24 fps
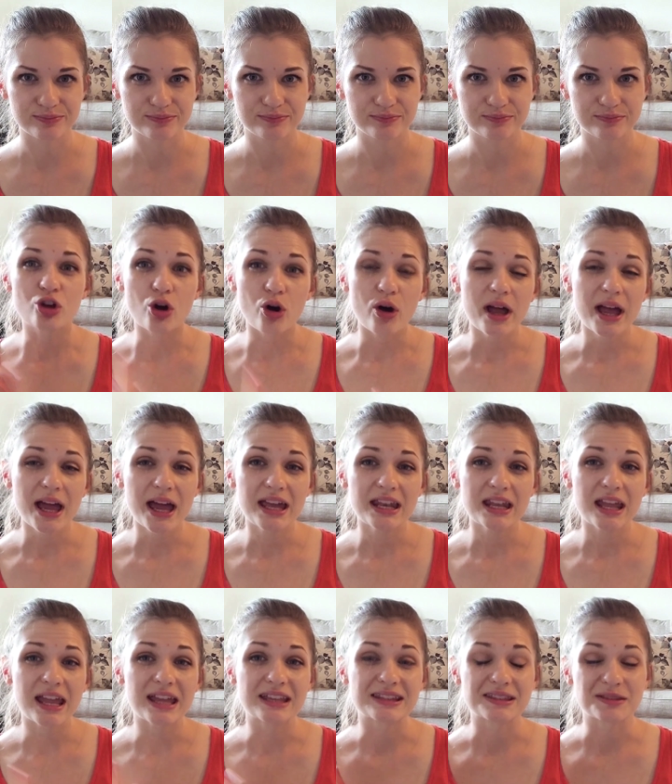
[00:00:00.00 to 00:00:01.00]
So go
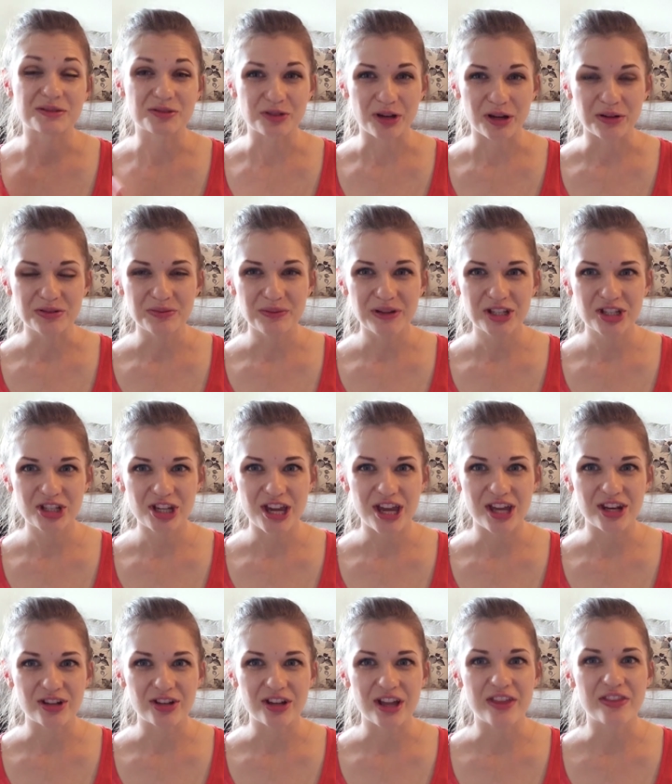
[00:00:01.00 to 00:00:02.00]
ahead and subscribe to my
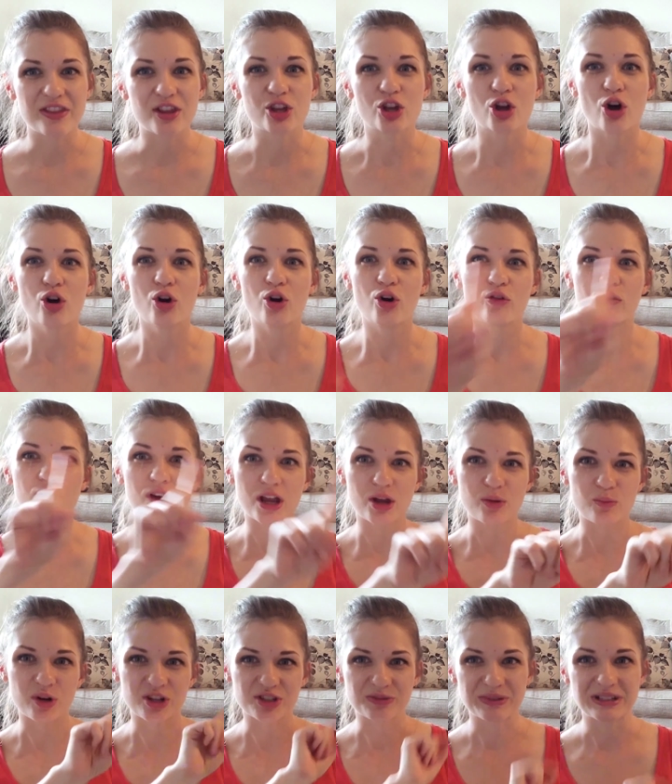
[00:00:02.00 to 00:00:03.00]
channel and then go over
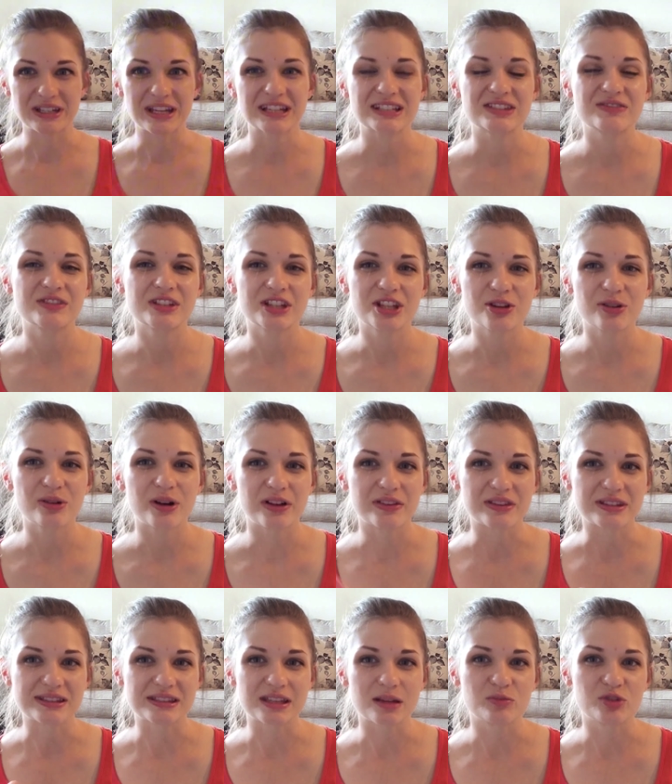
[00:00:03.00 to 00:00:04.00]
and watch my next video on
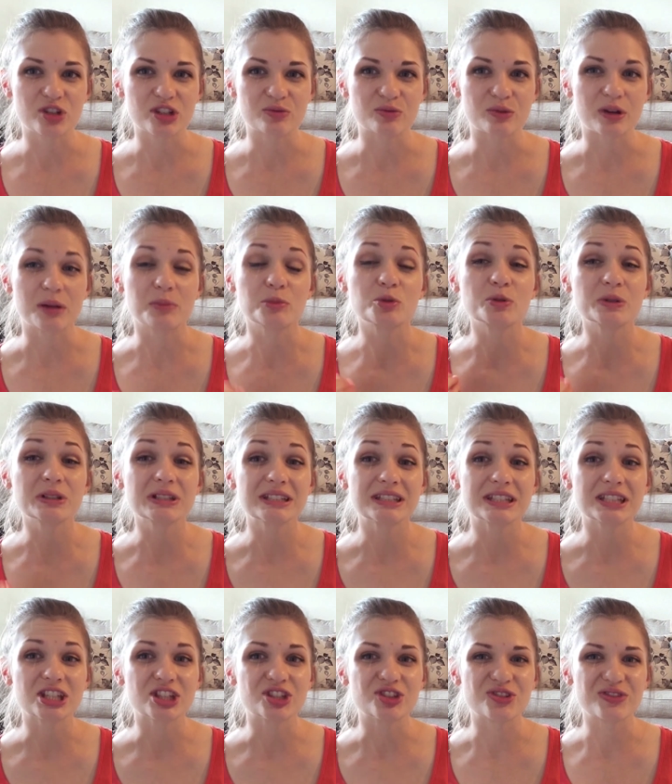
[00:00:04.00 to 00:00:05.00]
the subject where I'm going to
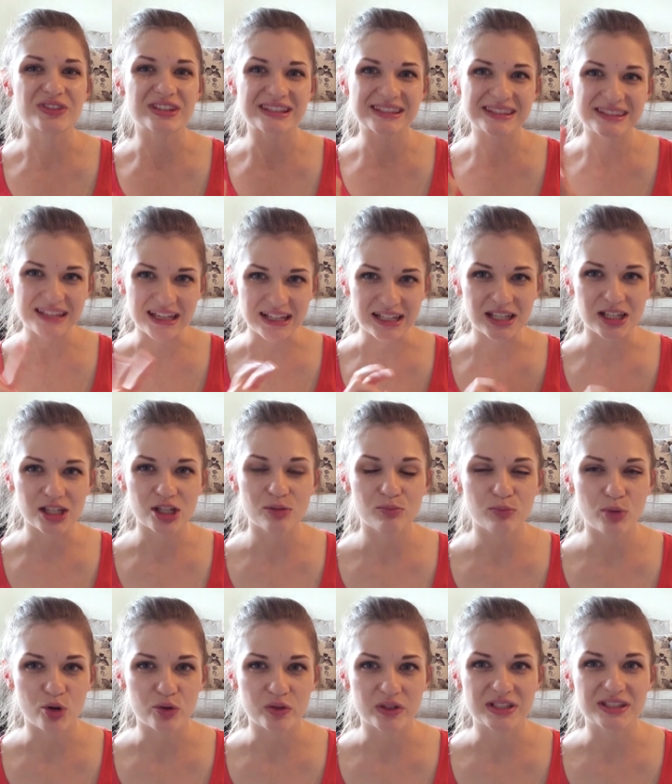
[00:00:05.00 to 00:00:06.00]
teach you the second
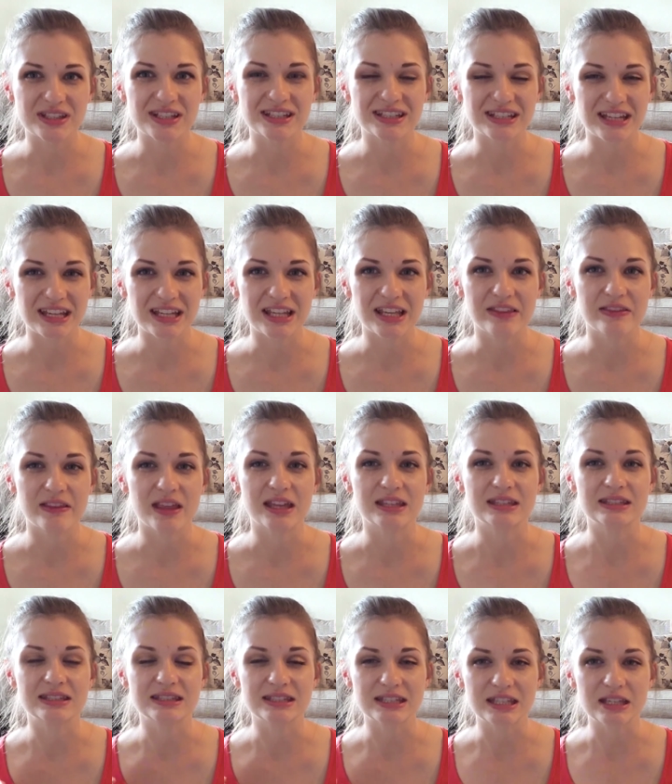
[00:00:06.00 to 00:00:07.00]
component to taking
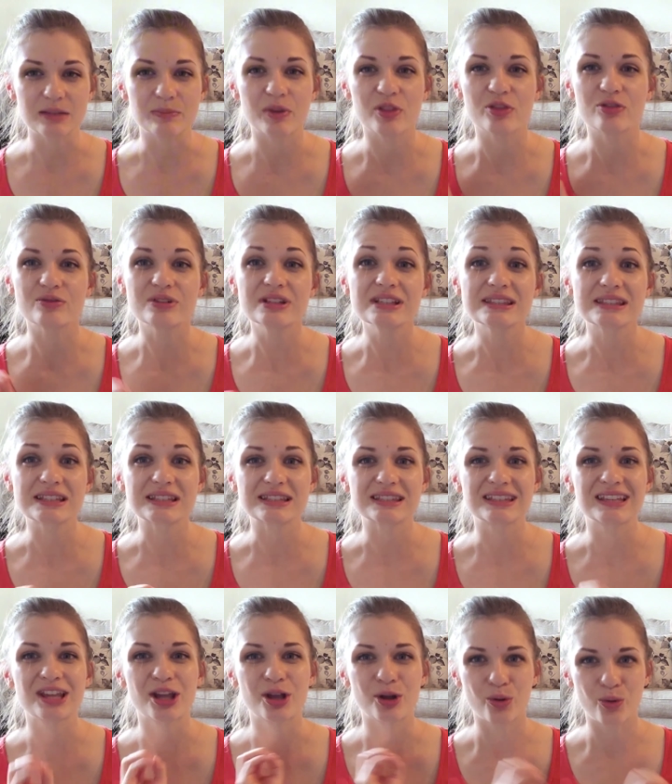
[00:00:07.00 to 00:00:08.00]
that deep
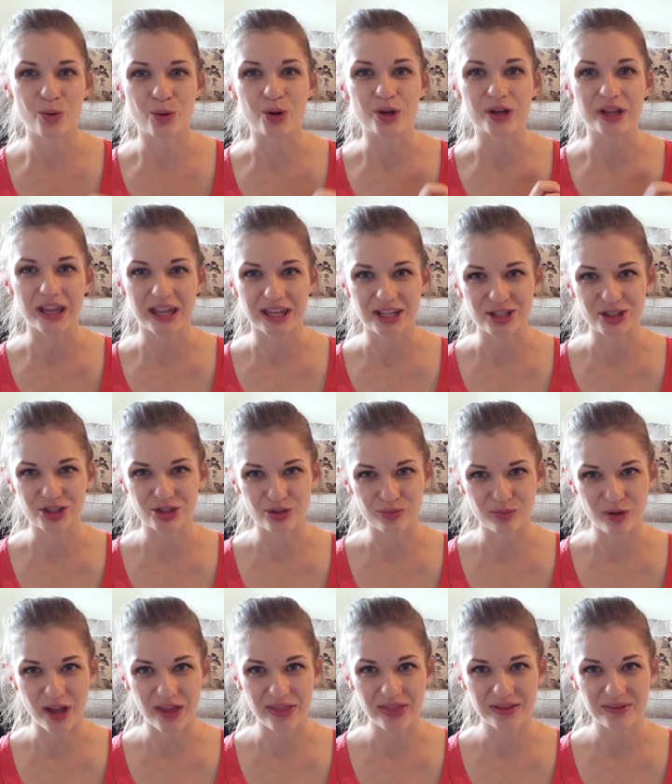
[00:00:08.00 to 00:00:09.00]
360 core canister
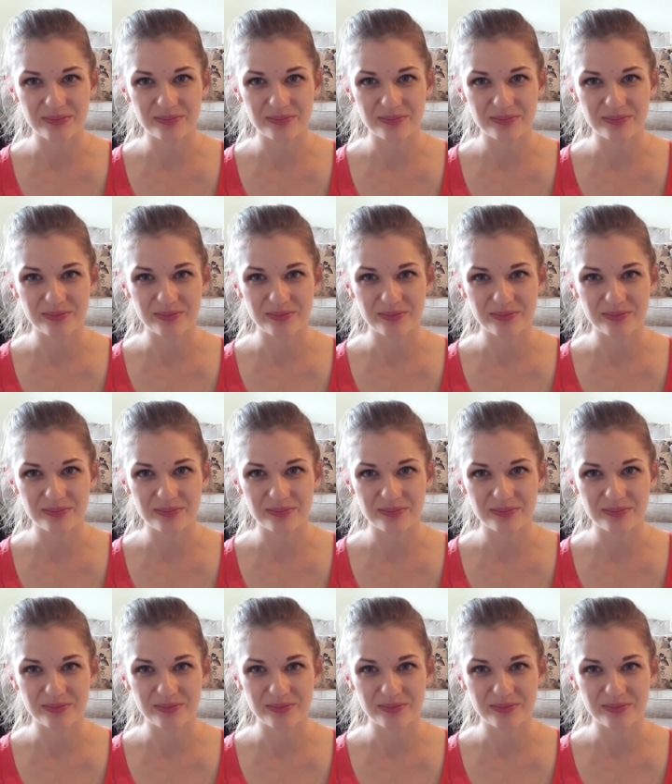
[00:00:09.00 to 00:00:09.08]
breath.